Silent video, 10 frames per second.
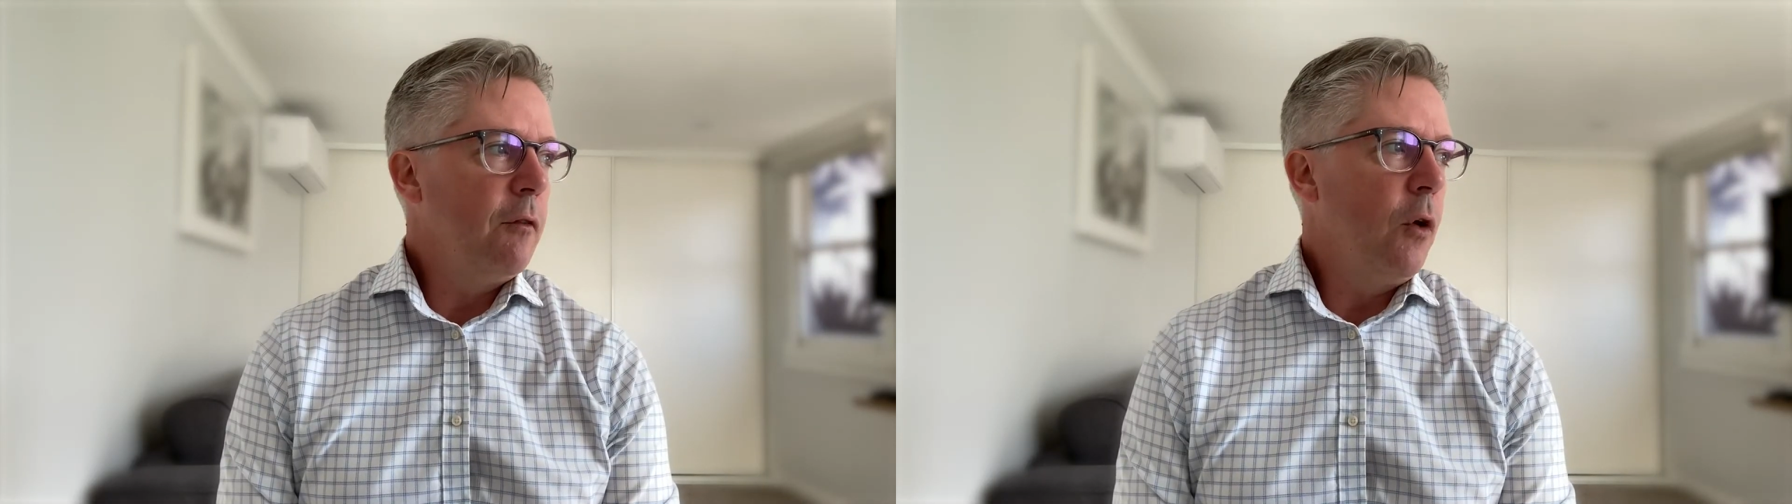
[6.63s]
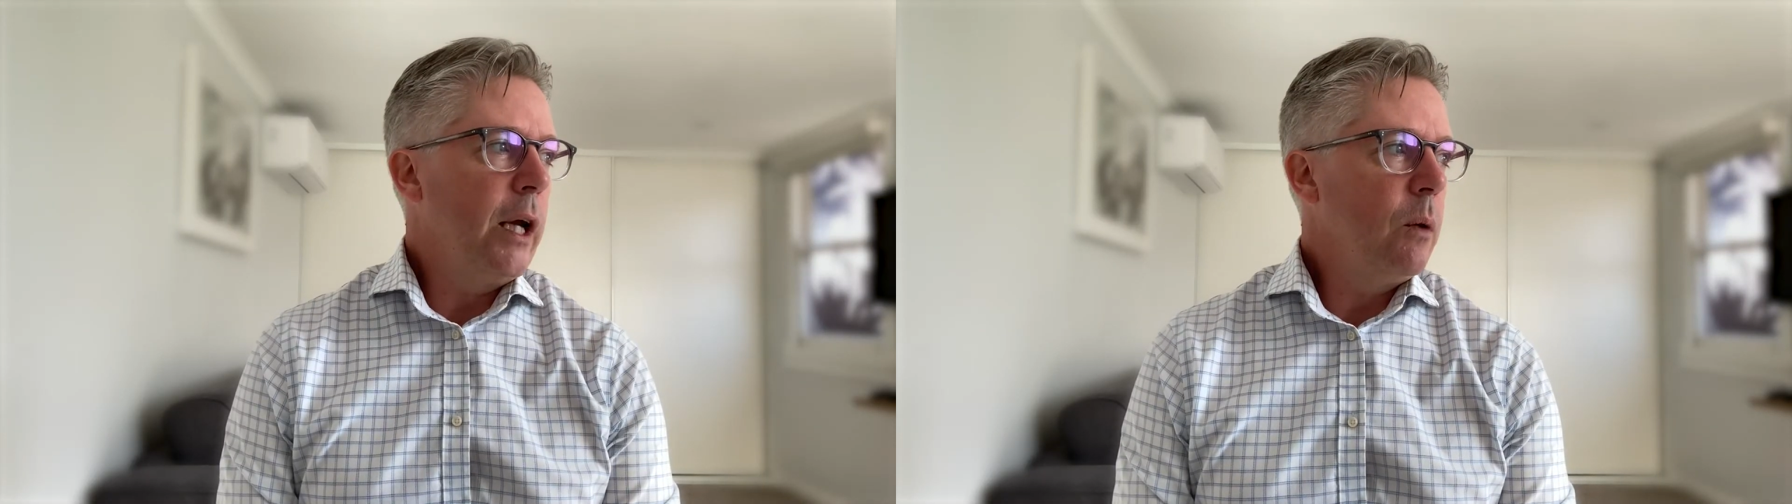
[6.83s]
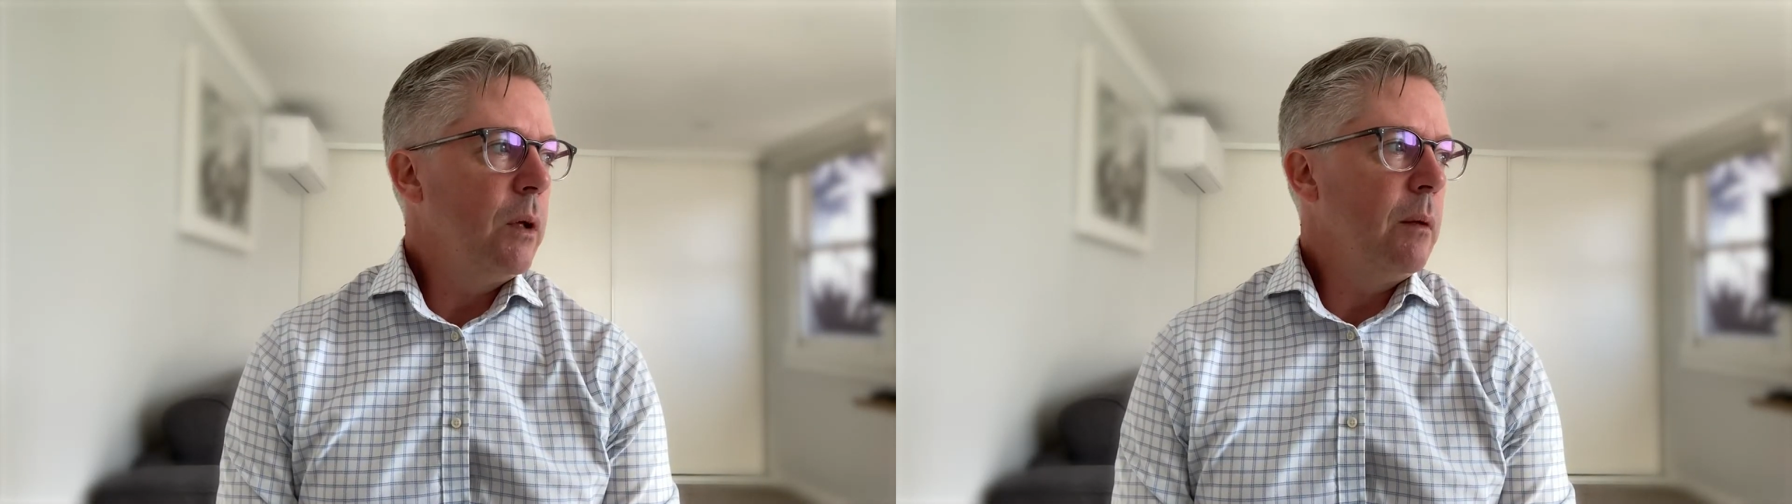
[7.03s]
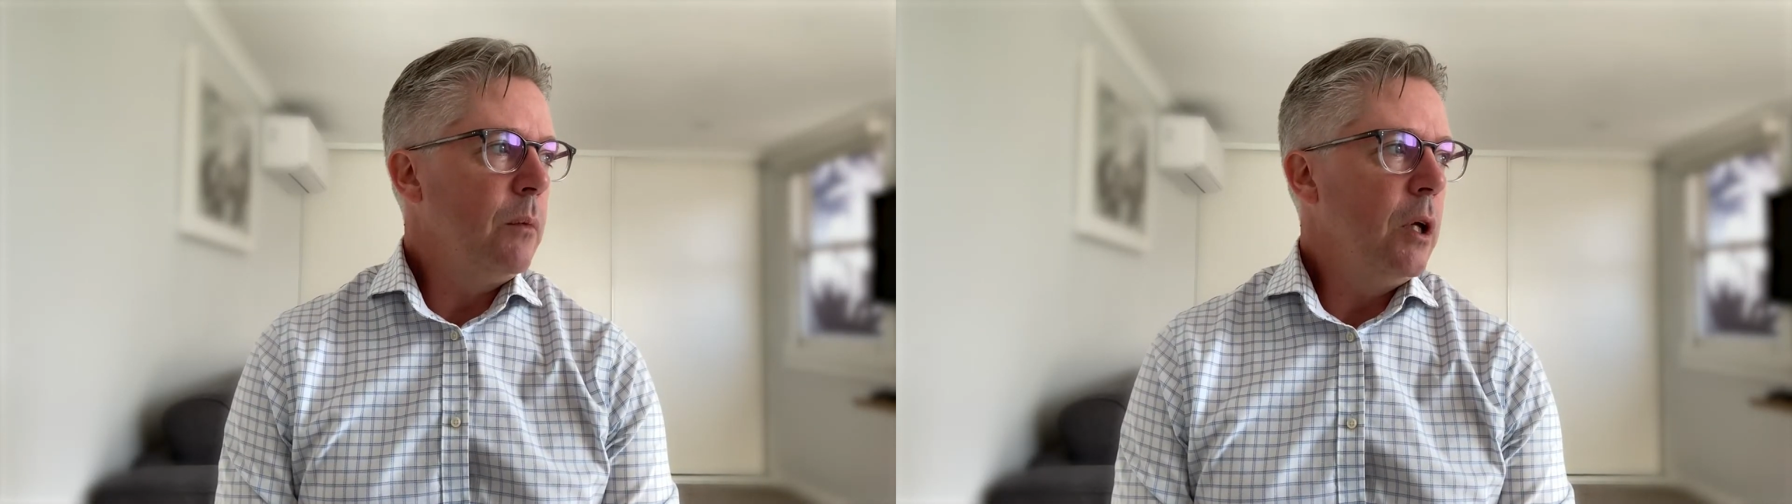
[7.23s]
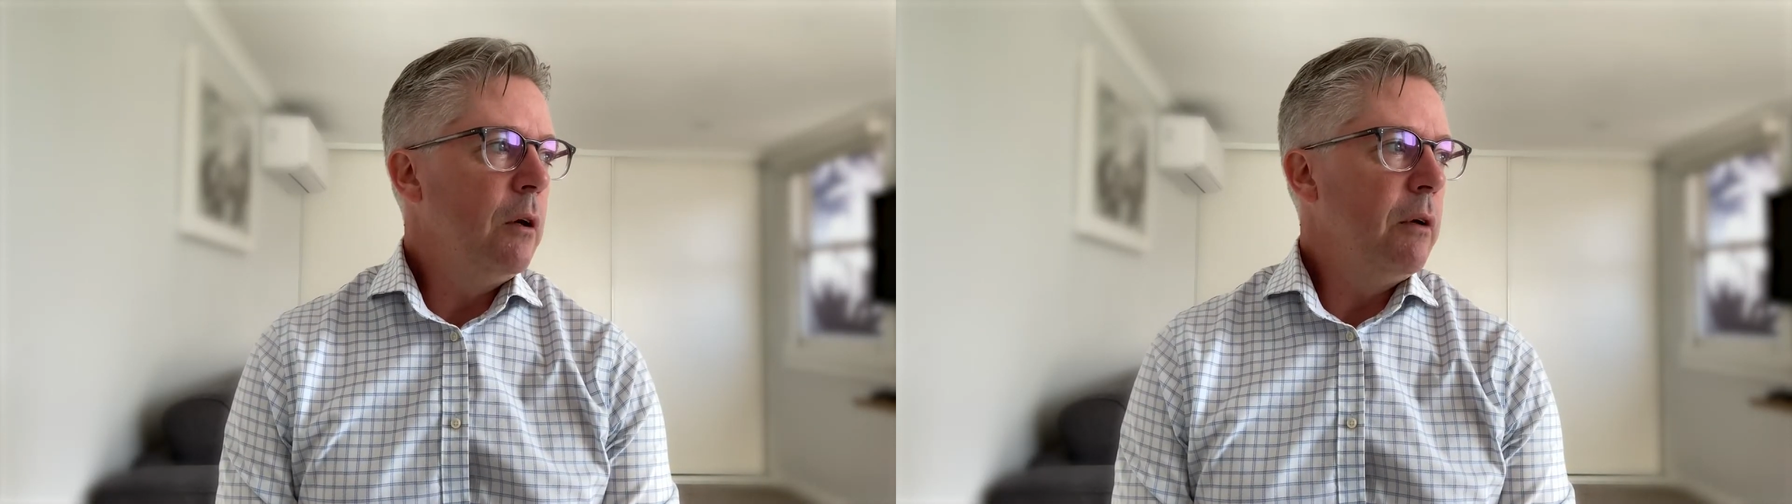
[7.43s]
of working with
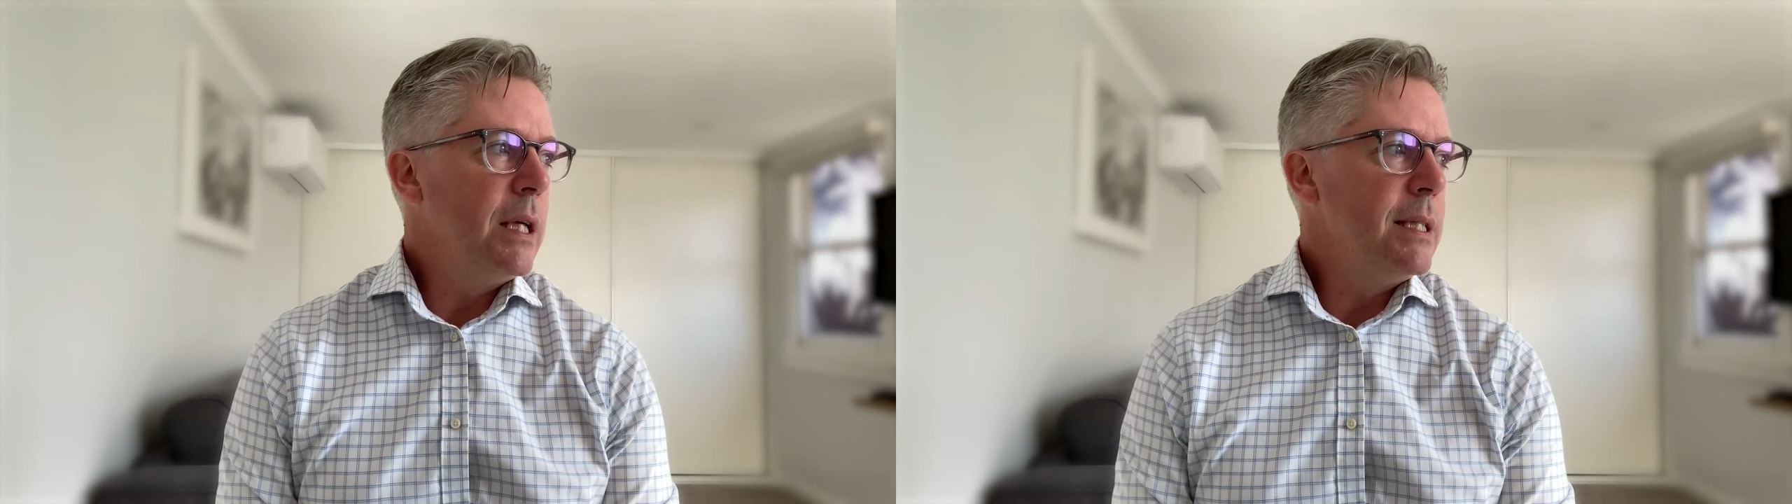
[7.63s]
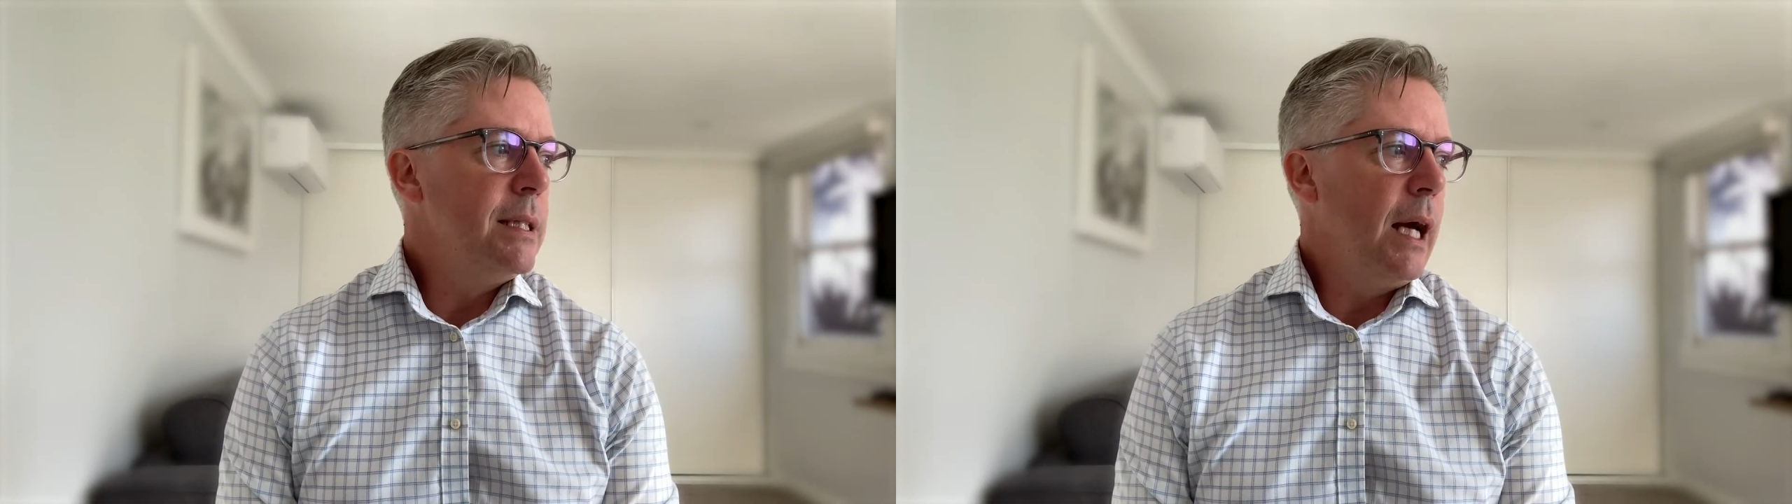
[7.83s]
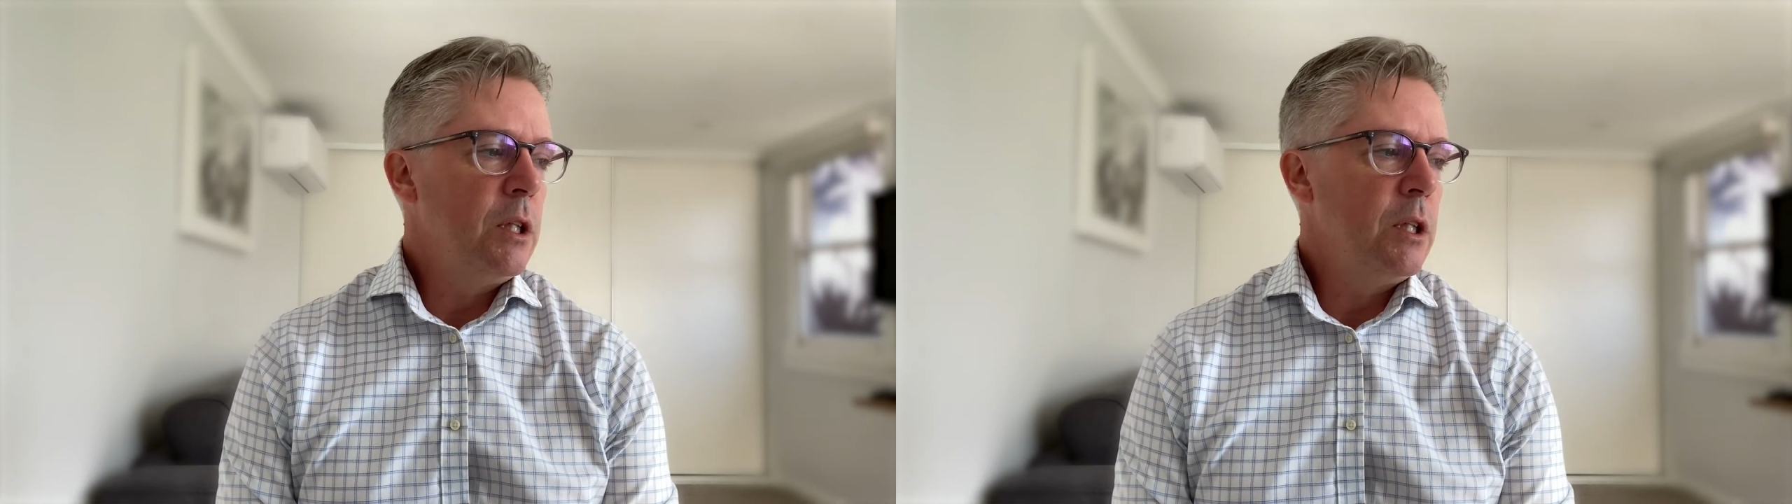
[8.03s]
Immuta is